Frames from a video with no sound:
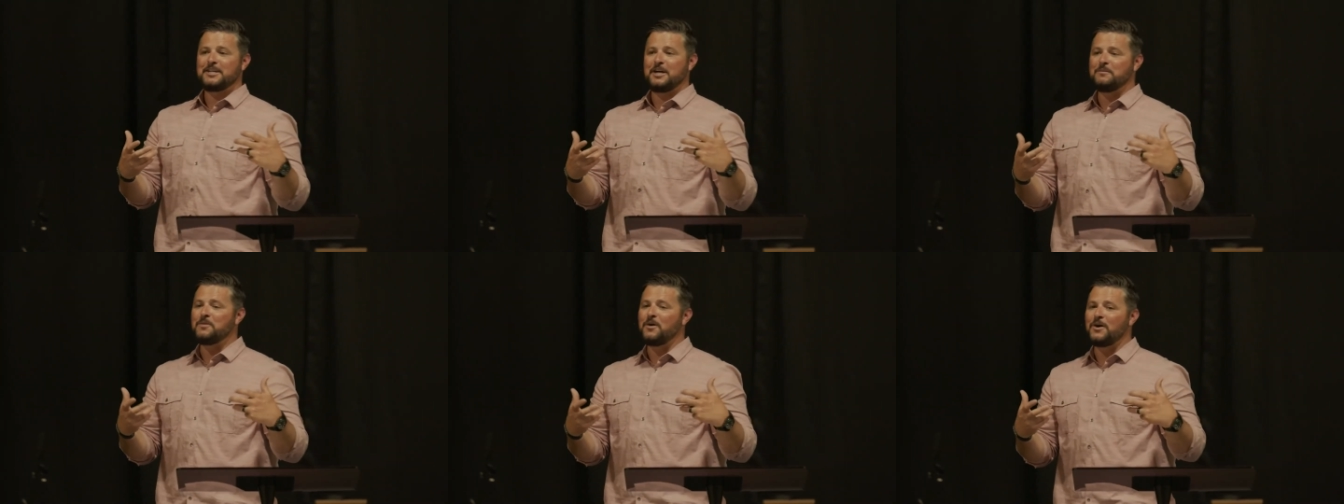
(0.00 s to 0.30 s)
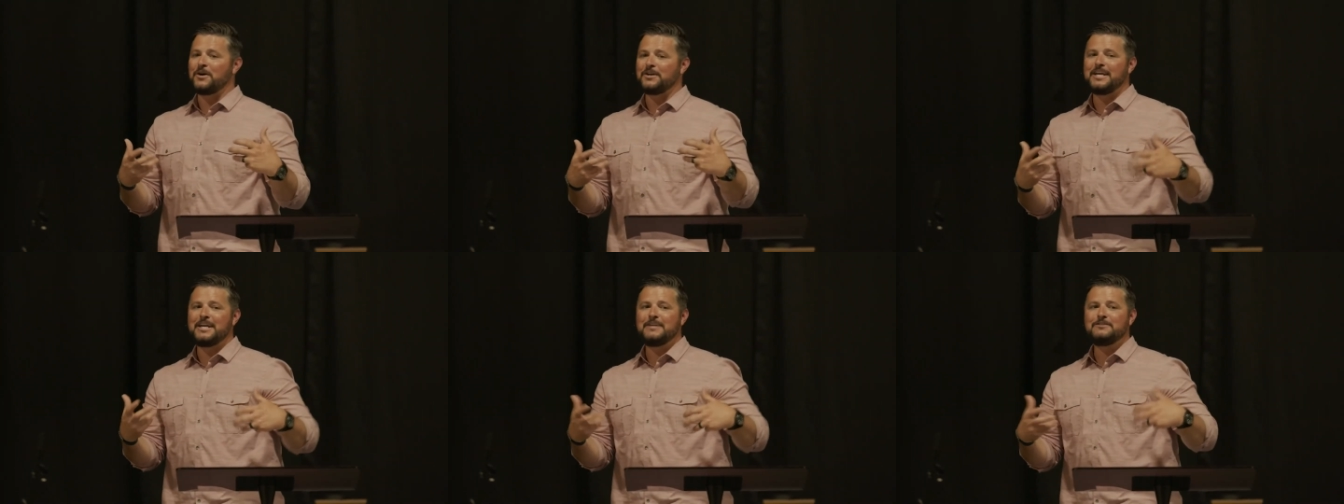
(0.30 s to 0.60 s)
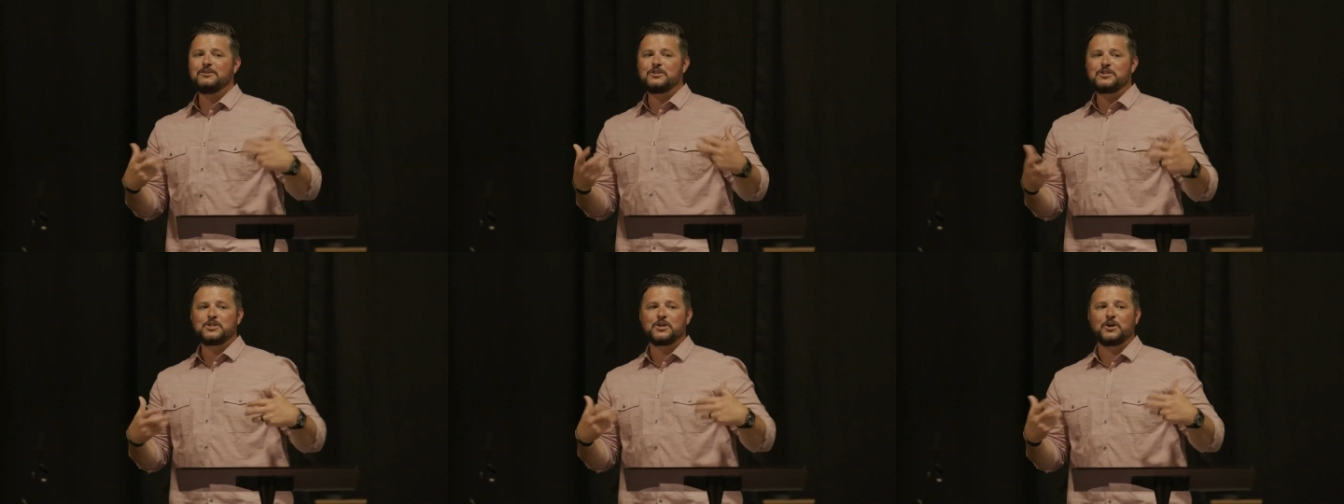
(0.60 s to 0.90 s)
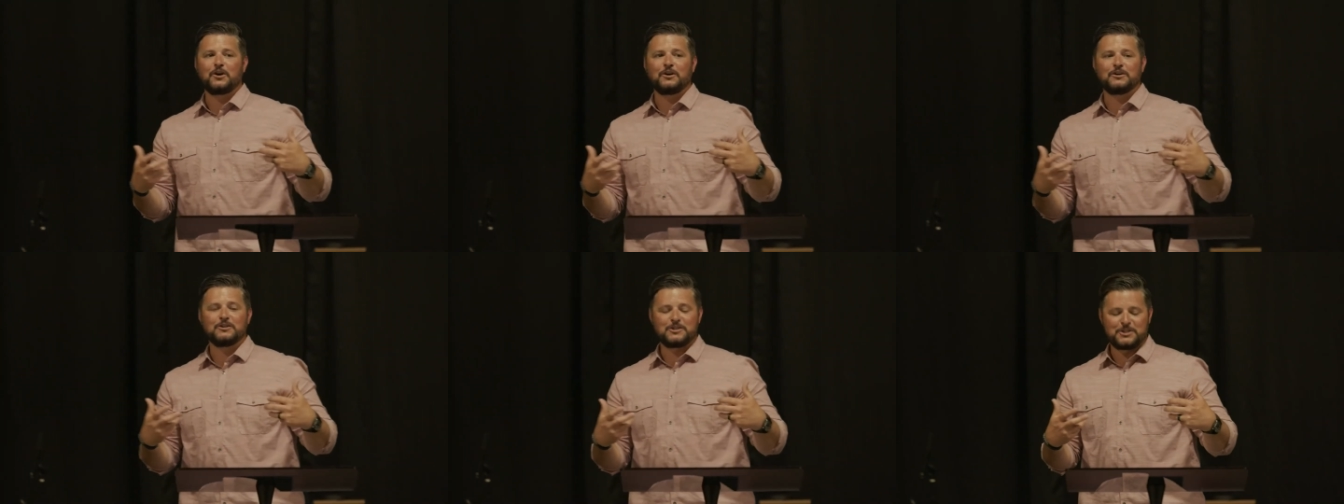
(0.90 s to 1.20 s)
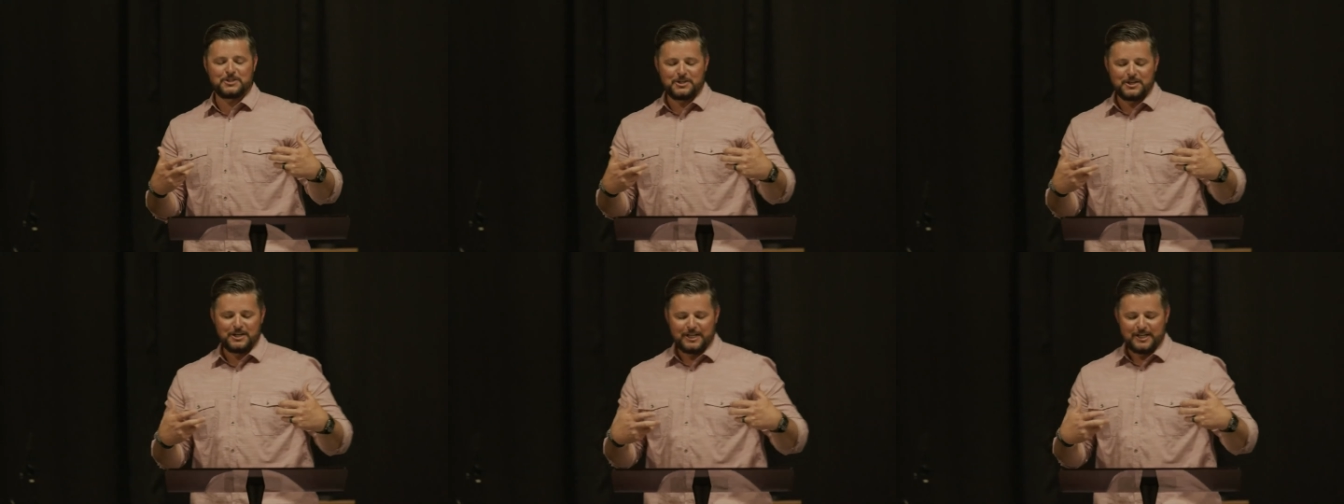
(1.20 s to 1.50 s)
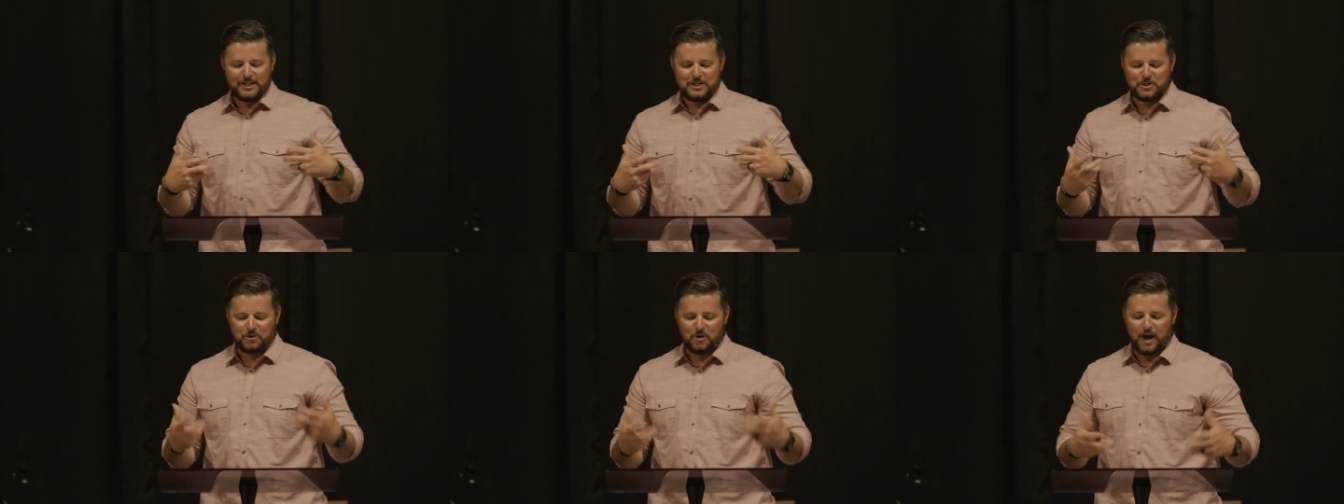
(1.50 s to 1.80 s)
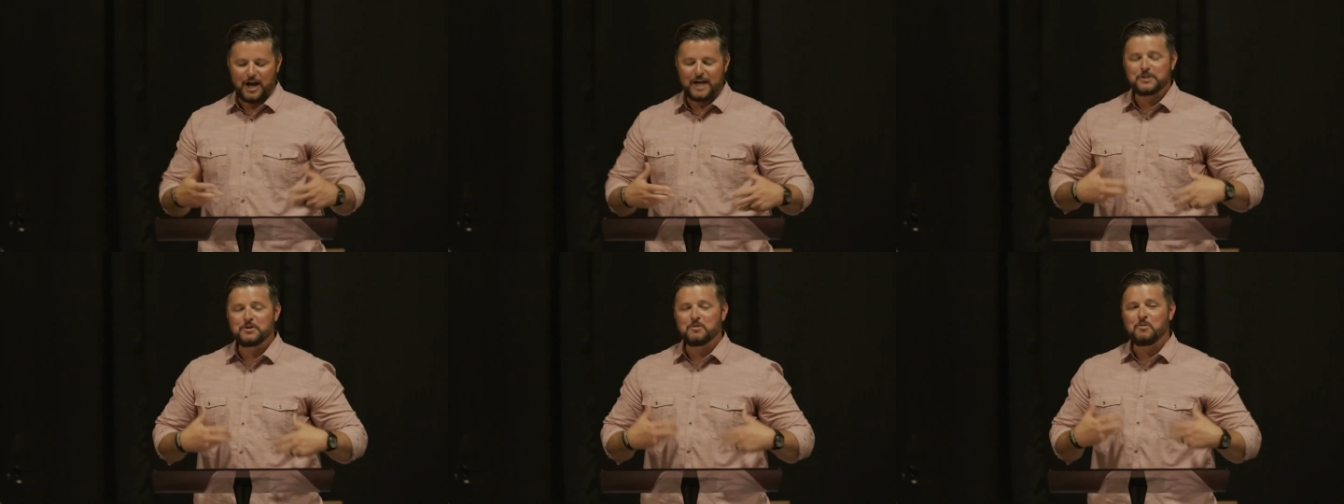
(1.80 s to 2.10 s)
come on, in the church
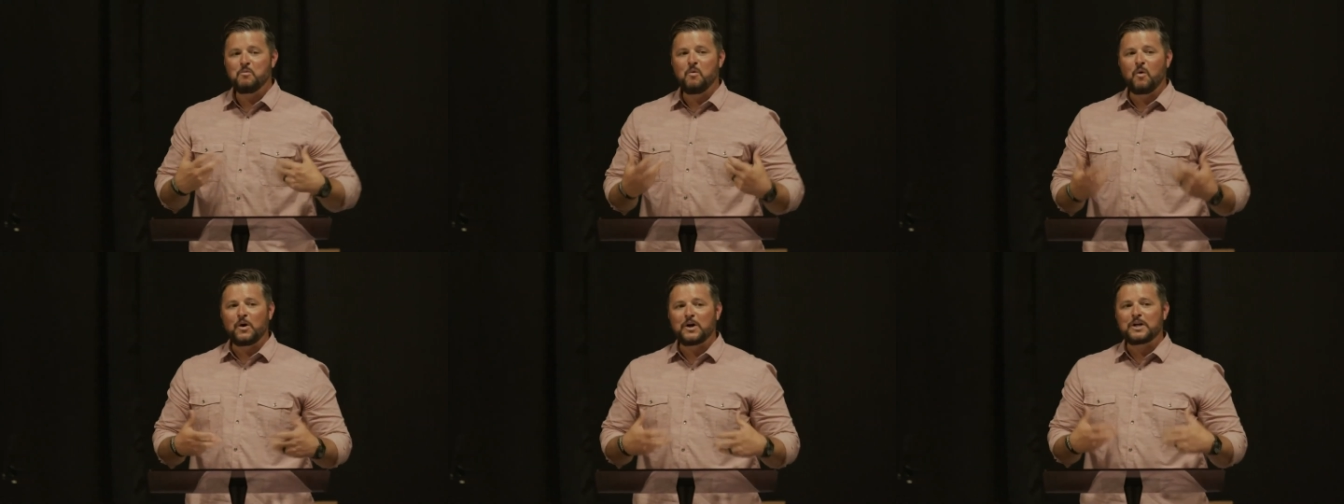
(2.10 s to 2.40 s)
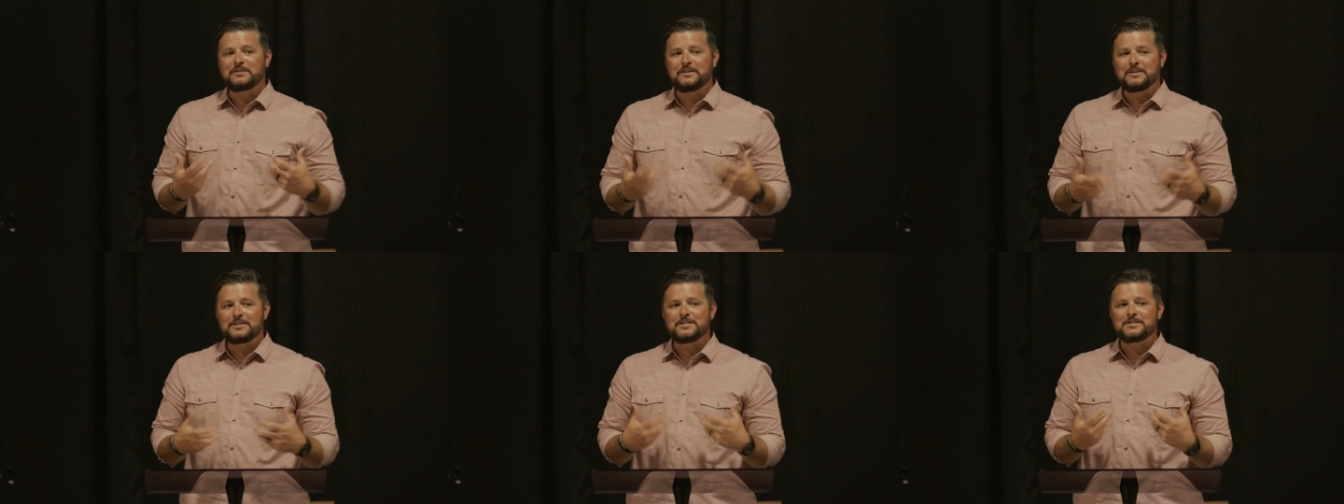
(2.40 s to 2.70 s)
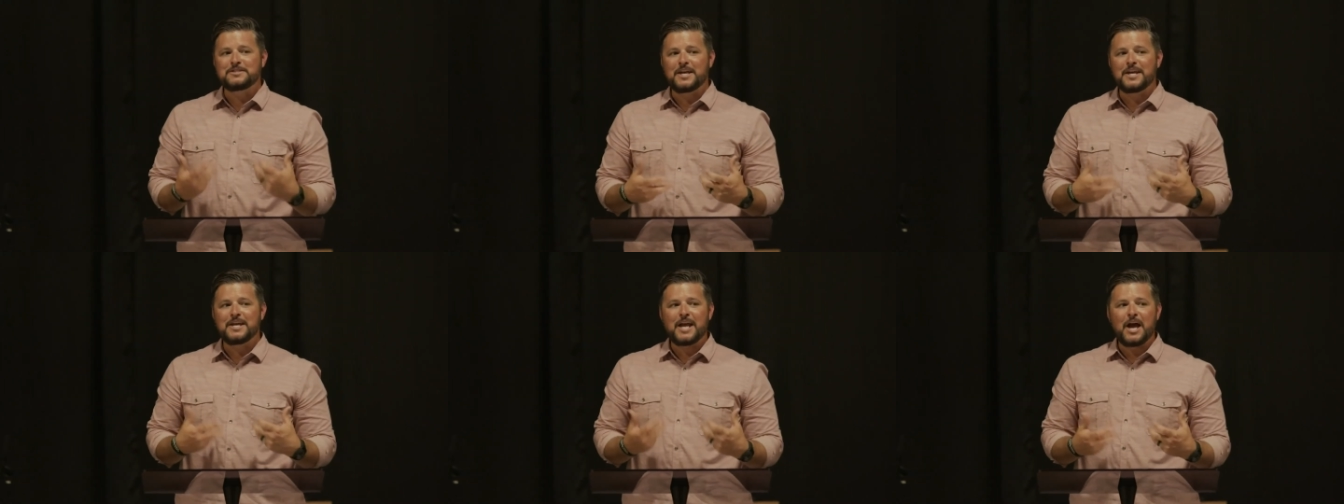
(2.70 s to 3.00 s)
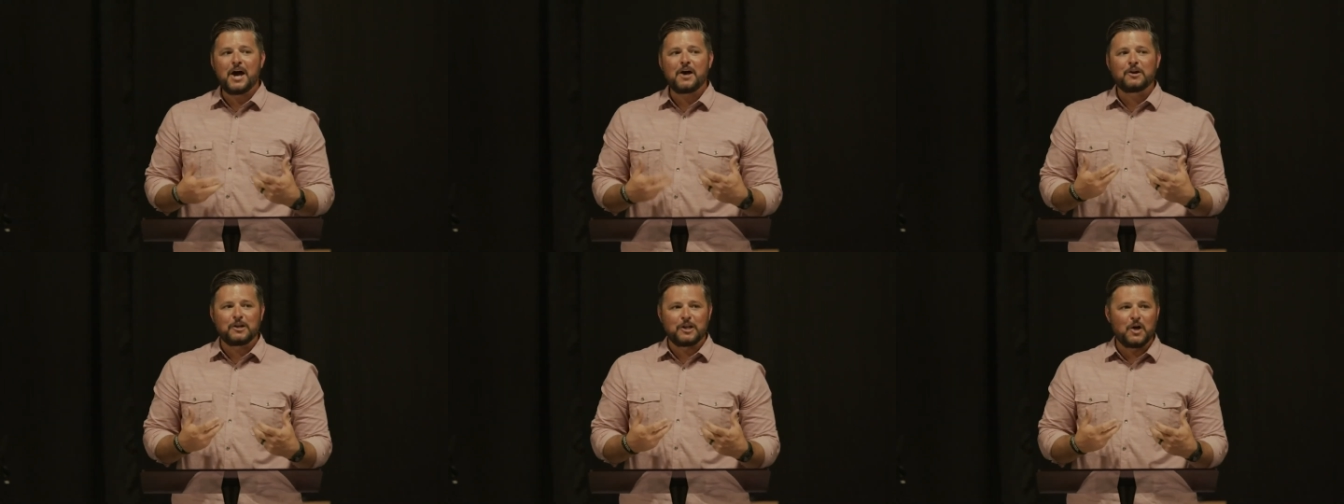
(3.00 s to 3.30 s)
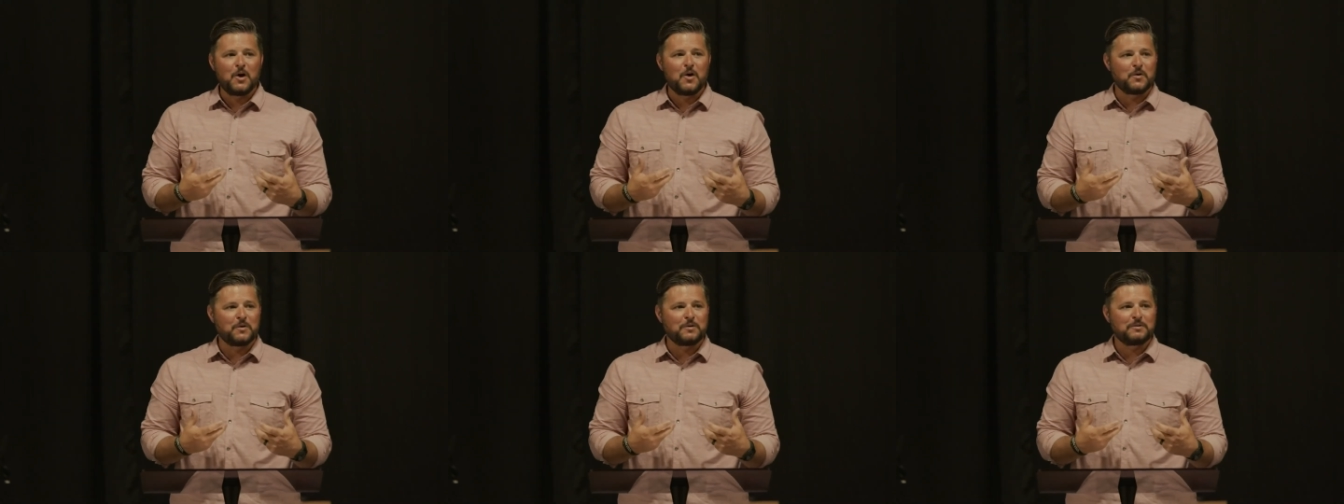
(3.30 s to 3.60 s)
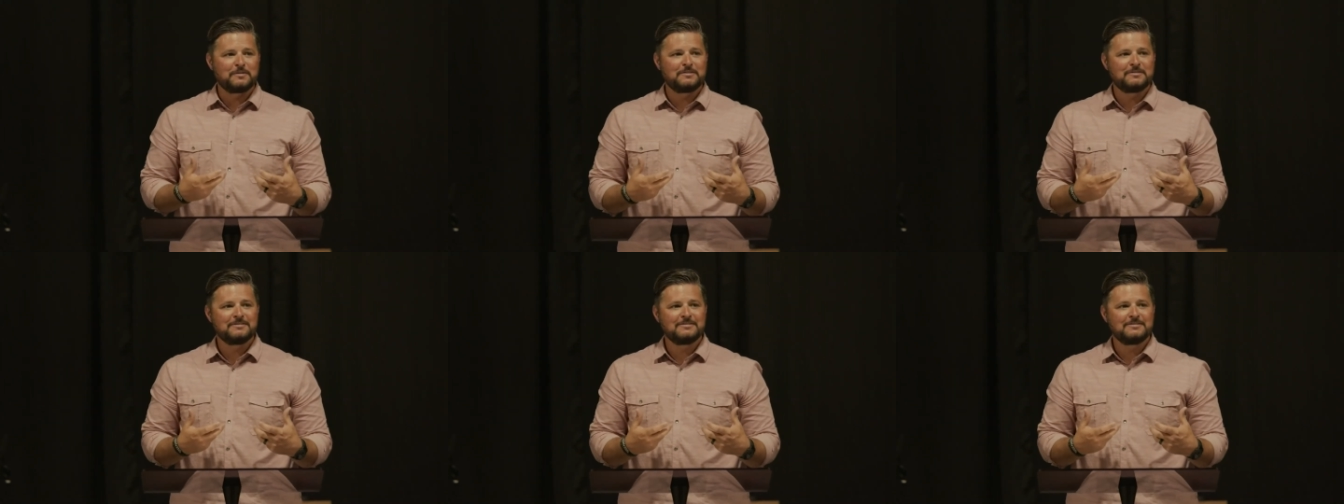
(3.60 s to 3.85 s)
trying to work this thing out alone.